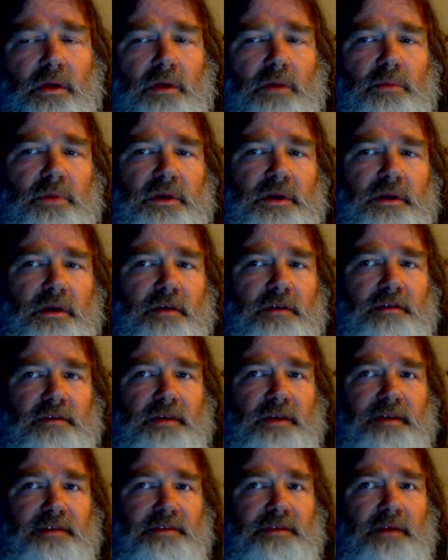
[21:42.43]
Because
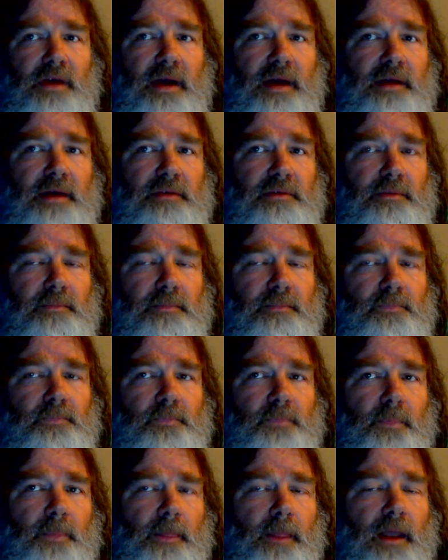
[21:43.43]
it's not.
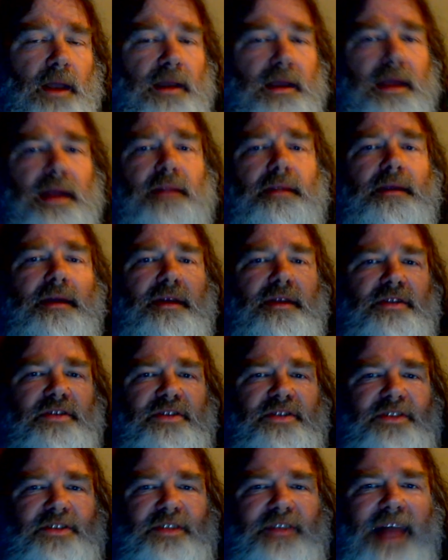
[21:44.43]
Again,
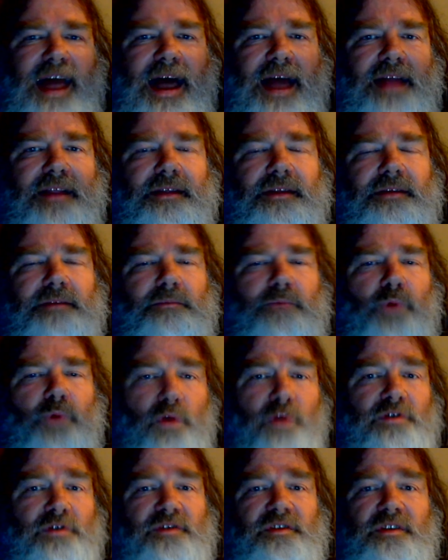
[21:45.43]
that
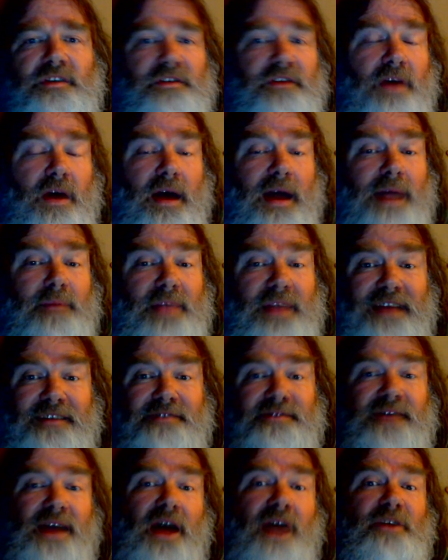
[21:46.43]
most of the time, that's
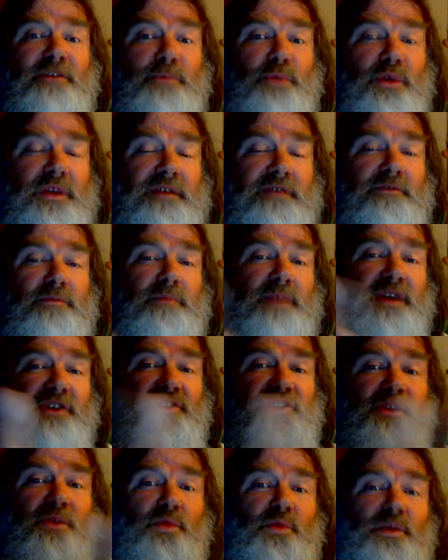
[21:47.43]
valuable
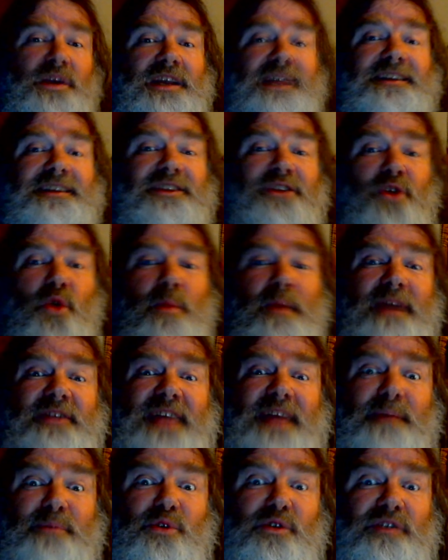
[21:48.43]
information that we need to know about
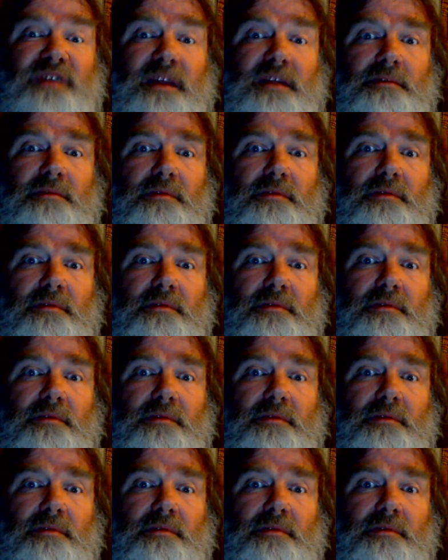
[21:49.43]
that person.